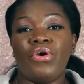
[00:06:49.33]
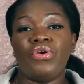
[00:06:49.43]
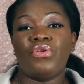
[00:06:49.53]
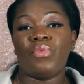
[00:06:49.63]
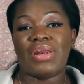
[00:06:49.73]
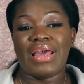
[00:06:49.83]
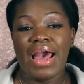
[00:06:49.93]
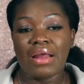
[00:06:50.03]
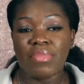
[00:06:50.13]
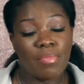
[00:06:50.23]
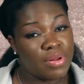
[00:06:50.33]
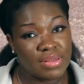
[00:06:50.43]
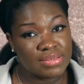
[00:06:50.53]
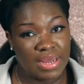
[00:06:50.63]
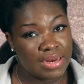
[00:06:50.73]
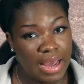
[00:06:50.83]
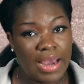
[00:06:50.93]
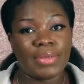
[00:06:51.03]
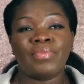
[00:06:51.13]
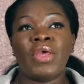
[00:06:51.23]
when they had my brothers and
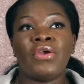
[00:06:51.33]
I.